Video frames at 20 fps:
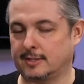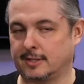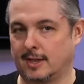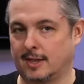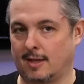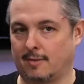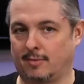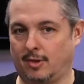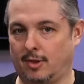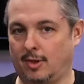
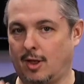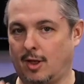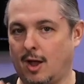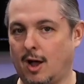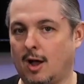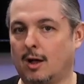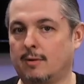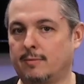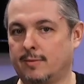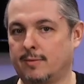level
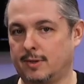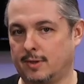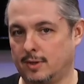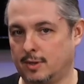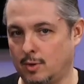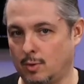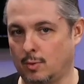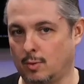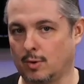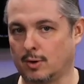of
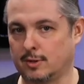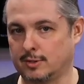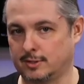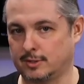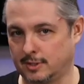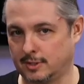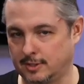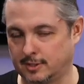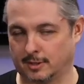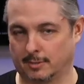your
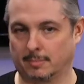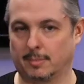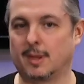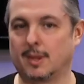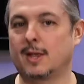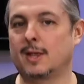system.